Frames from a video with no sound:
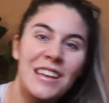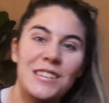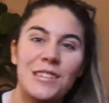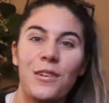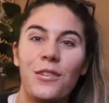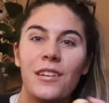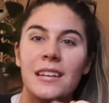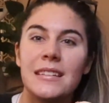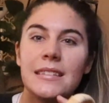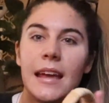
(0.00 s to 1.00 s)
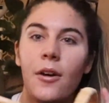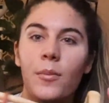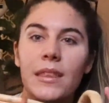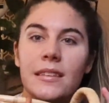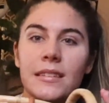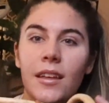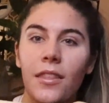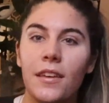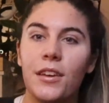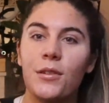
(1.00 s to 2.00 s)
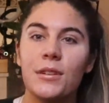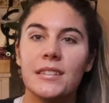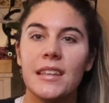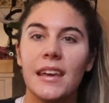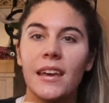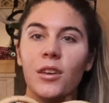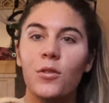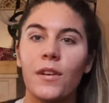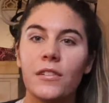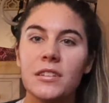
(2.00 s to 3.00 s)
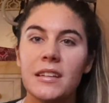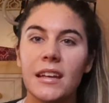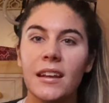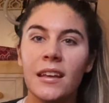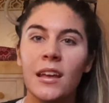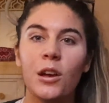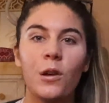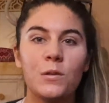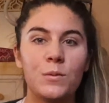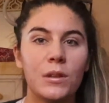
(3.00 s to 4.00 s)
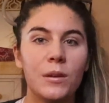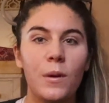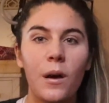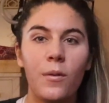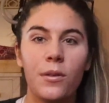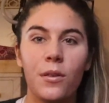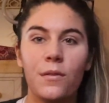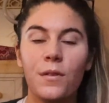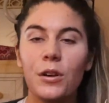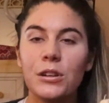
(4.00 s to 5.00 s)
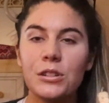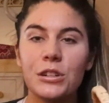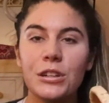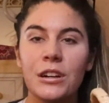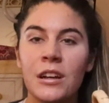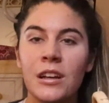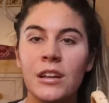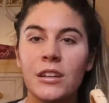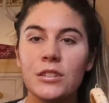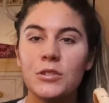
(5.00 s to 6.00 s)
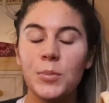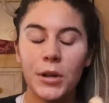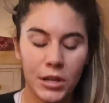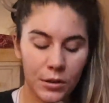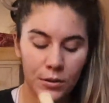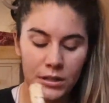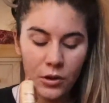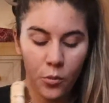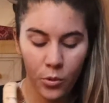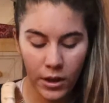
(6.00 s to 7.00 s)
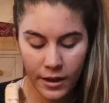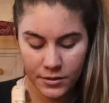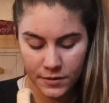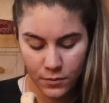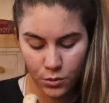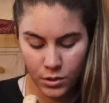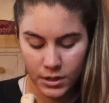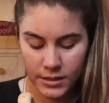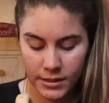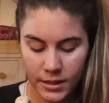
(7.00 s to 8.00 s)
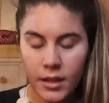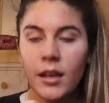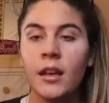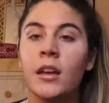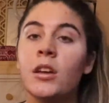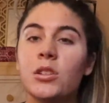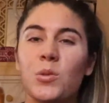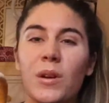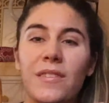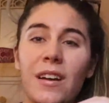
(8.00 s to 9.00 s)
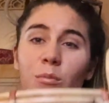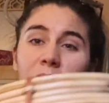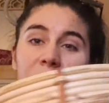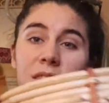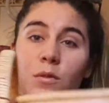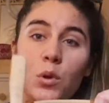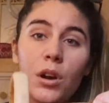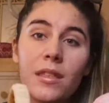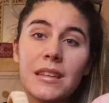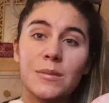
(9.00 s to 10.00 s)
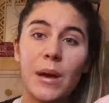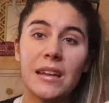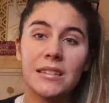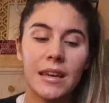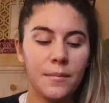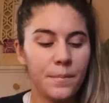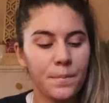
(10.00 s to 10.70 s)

So tell me this is not the cutest thing you've ever seen. Goes really well with all the furniture. Super cute. It's Opal House, of course. 25 bucks for this basket.